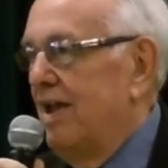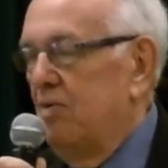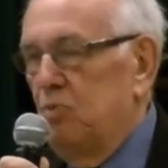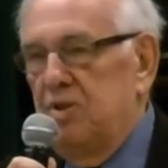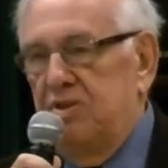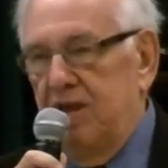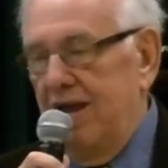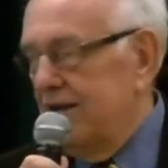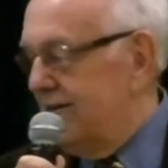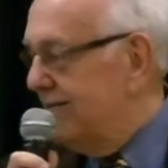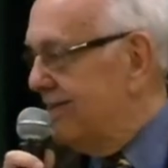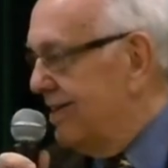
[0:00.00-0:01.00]
And with
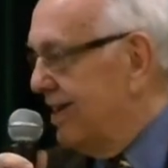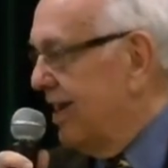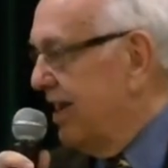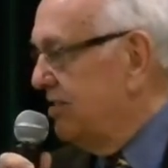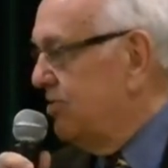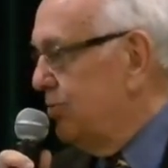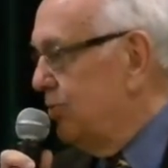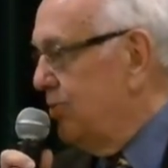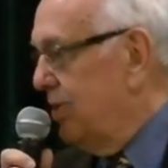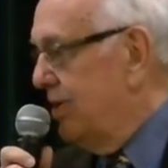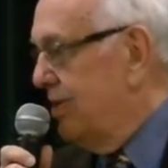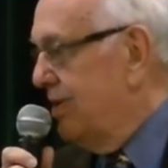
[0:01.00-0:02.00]
that, I'd like to
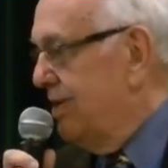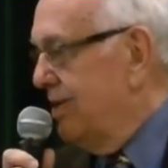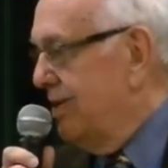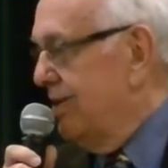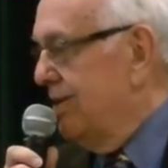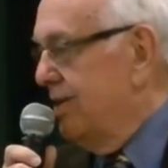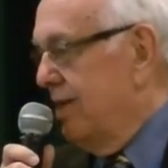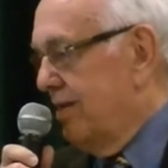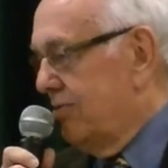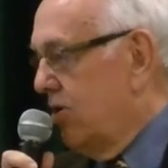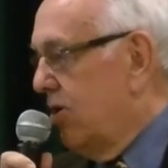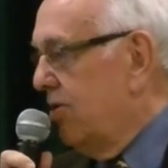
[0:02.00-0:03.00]

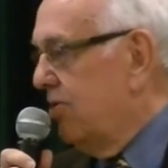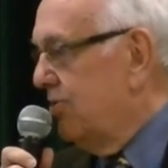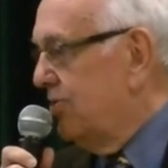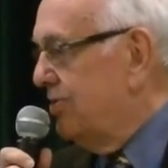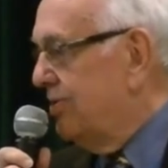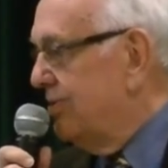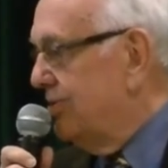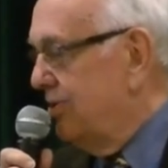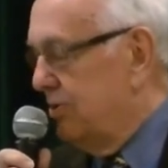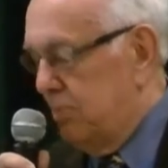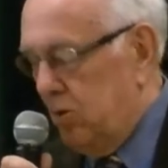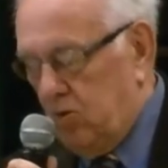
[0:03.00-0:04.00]
call her
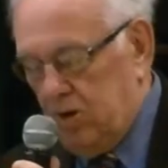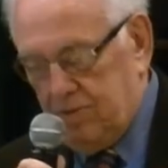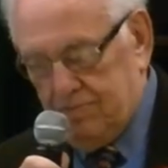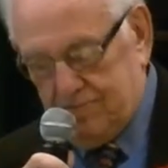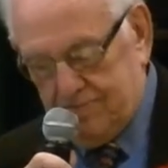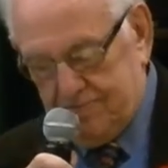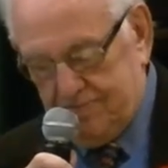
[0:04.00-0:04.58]
to the podium.